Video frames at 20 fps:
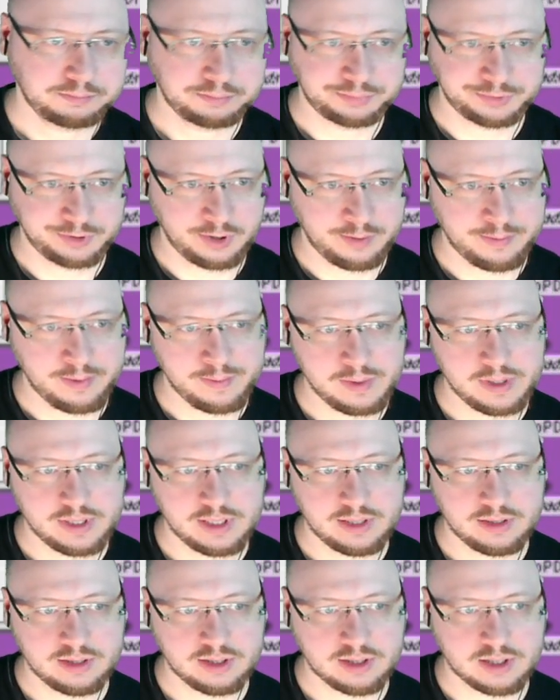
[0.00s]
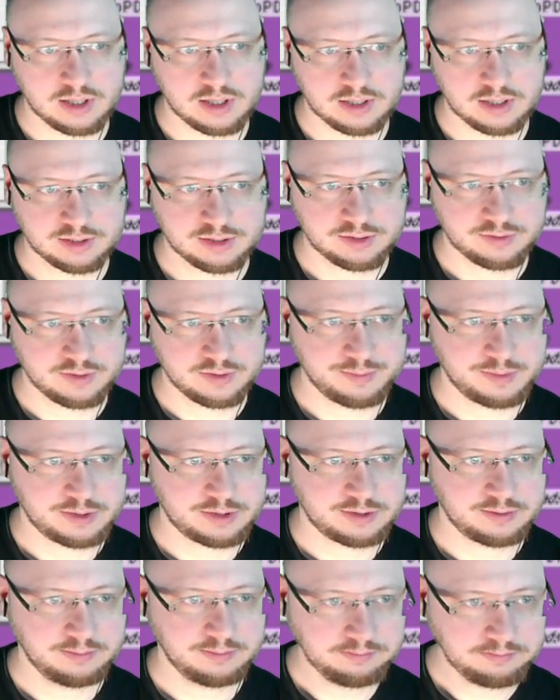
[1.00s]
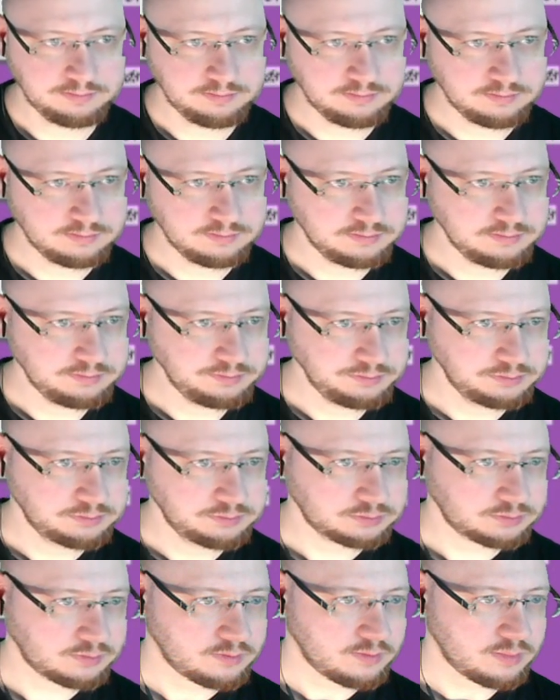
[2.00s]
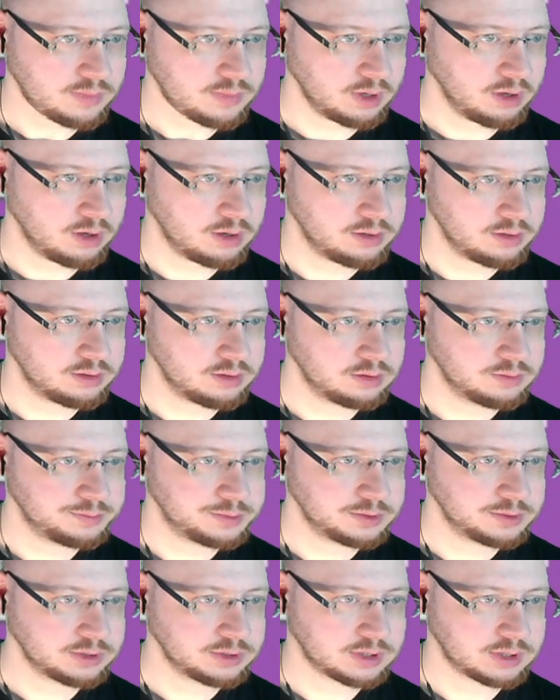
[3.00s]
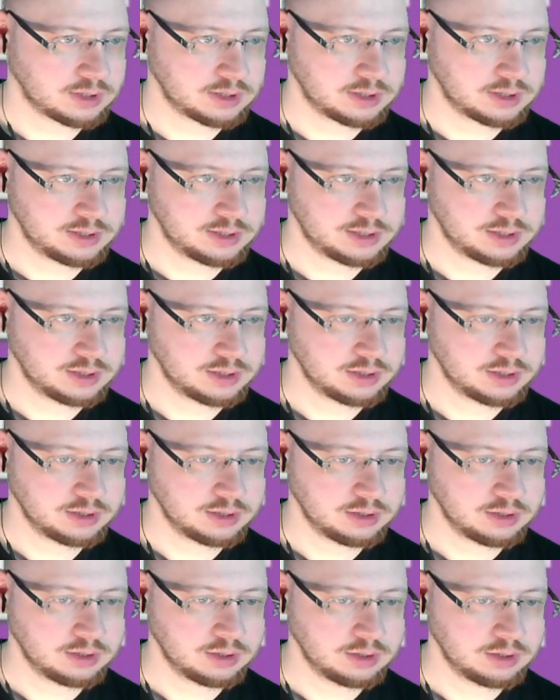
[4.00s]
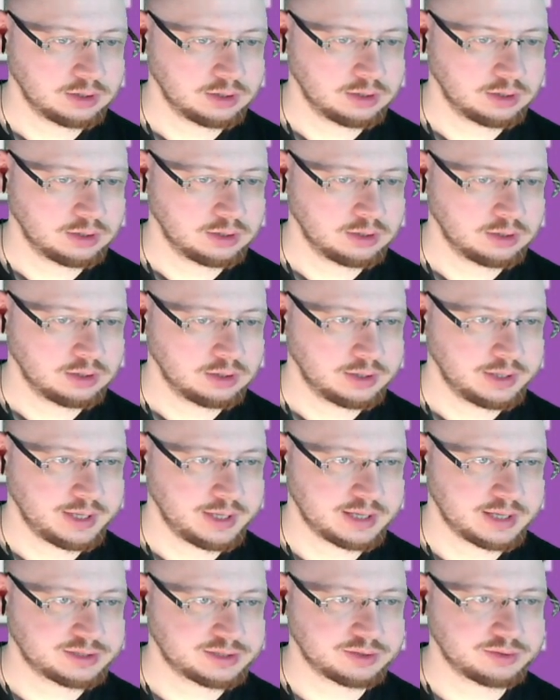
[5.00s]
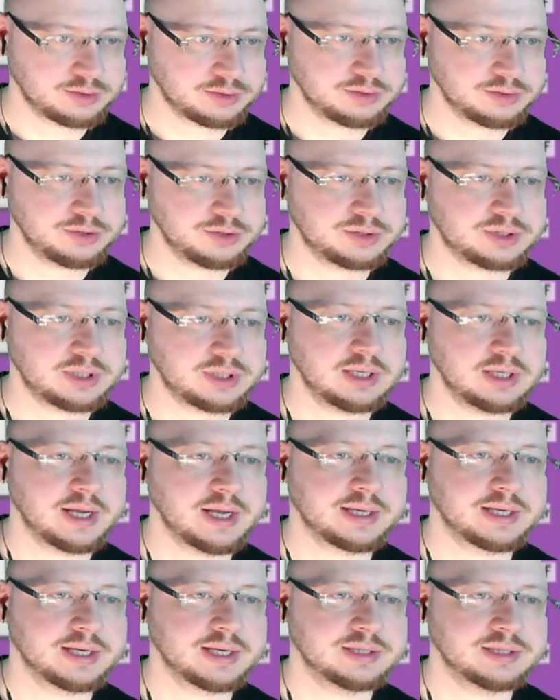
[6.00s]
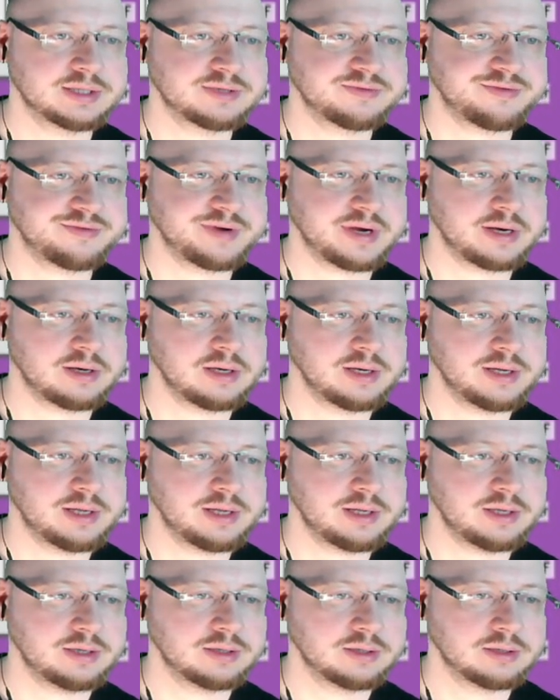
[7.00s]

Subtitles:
Probably in the card script on open card. Yeah, so you see, like, it's fairly